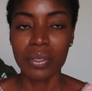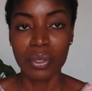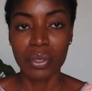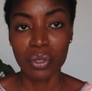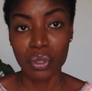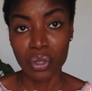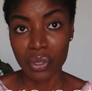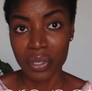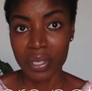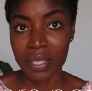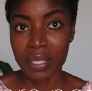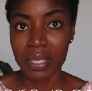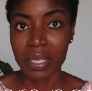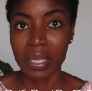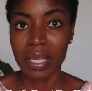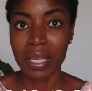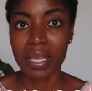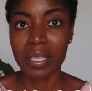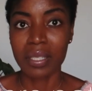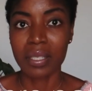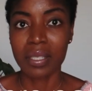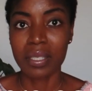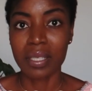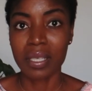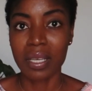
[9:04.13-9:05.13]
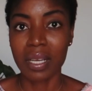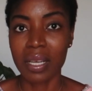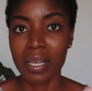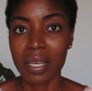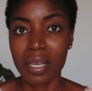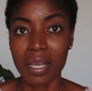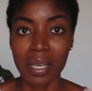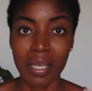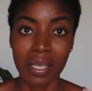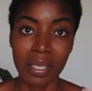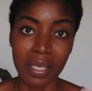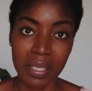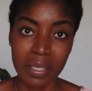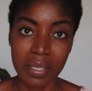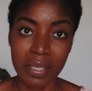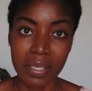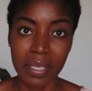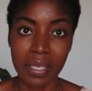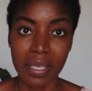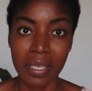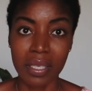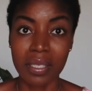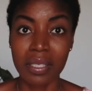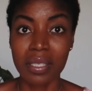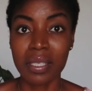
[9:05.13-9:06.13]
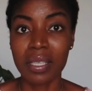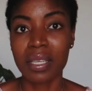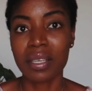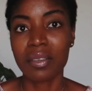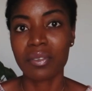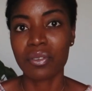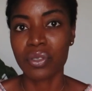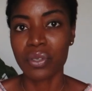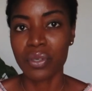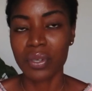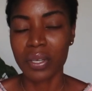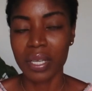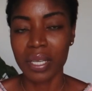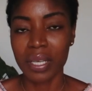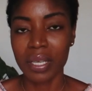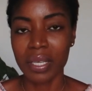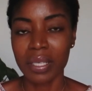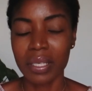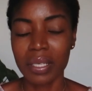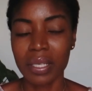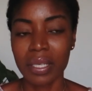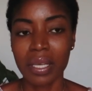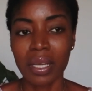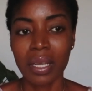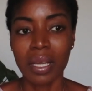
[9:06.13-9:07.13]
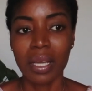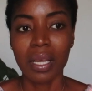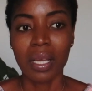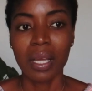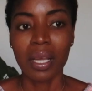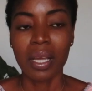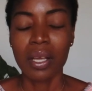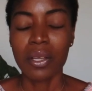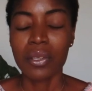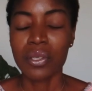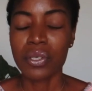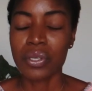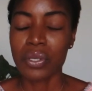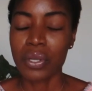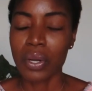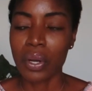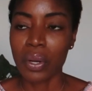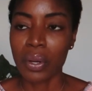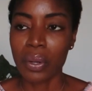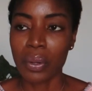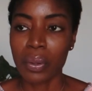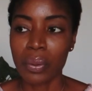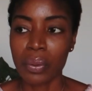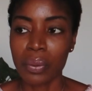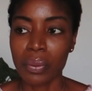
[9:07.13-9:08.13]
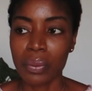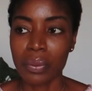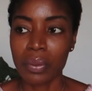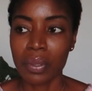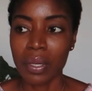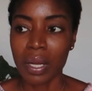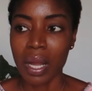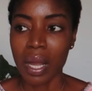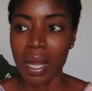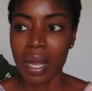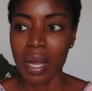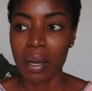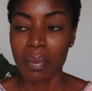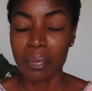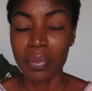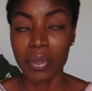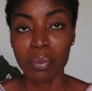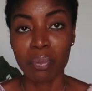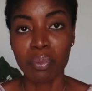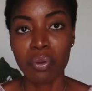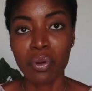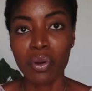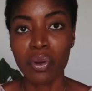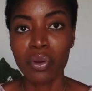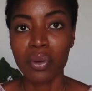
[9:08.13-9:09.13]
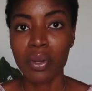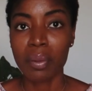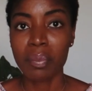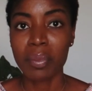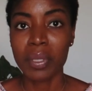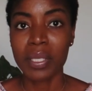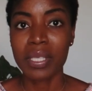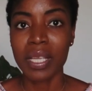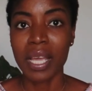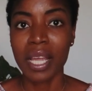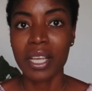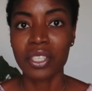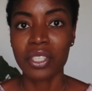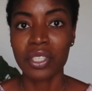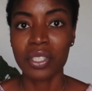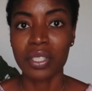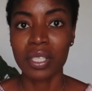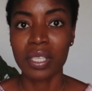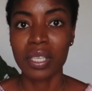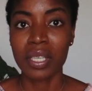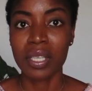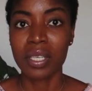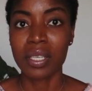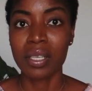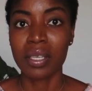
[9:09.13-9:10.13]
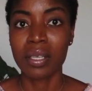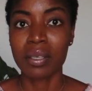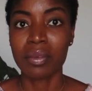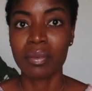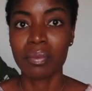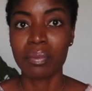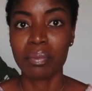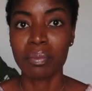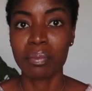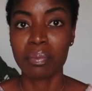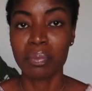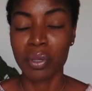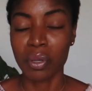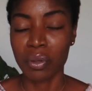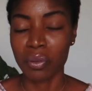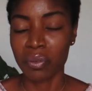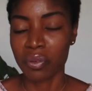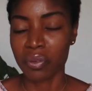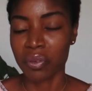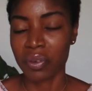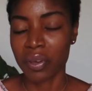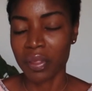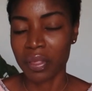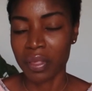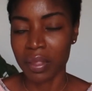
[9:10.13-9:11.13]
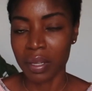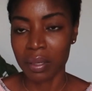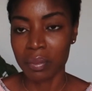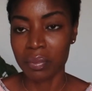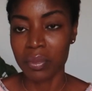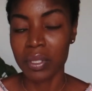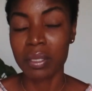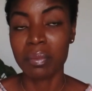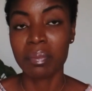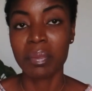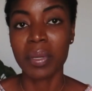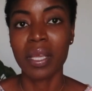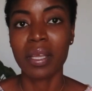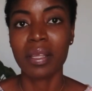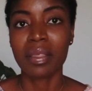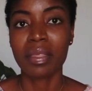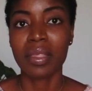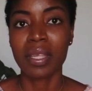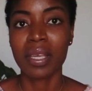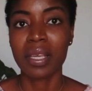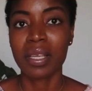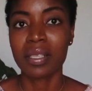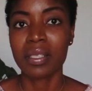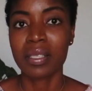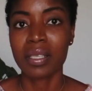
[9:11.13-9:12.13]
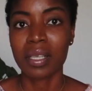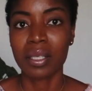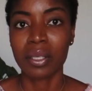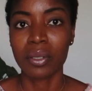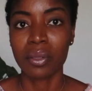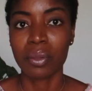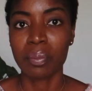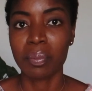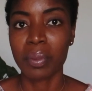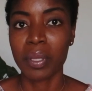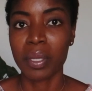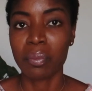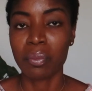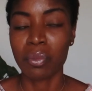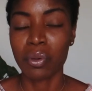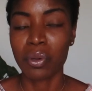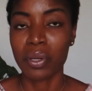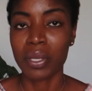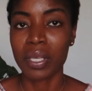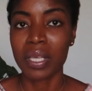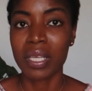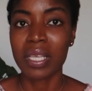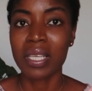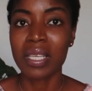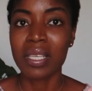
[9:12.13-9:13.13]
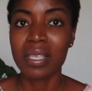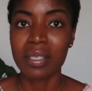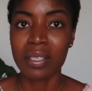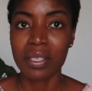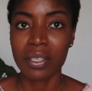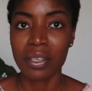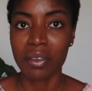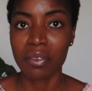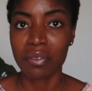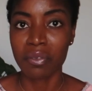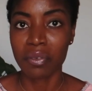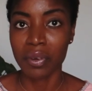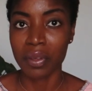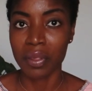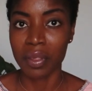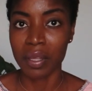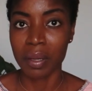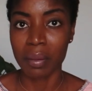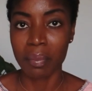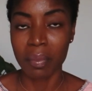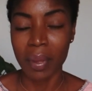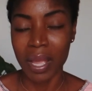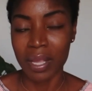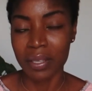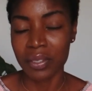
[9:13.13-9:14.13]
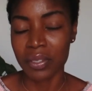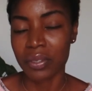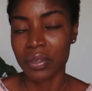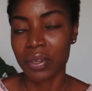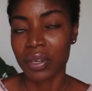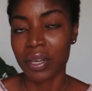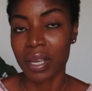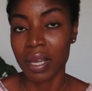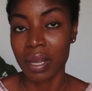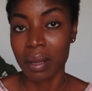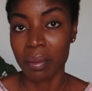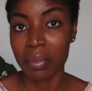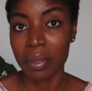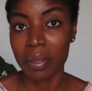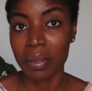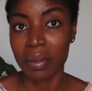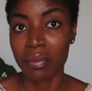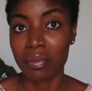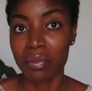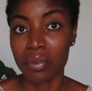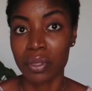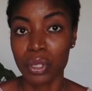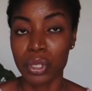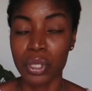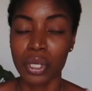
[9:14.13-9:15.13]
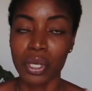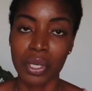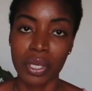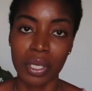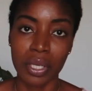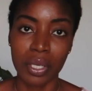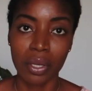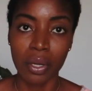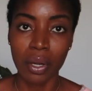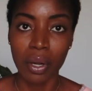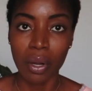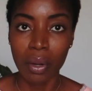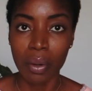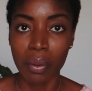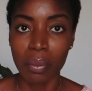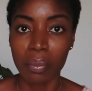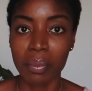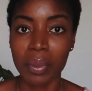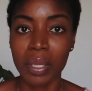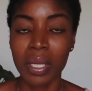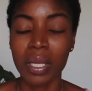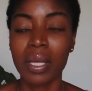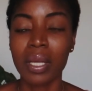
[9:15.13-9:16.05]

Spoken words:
transatlantic slave trade. So the program is actually built for them to make things a little bit more easier for them as they're returning home.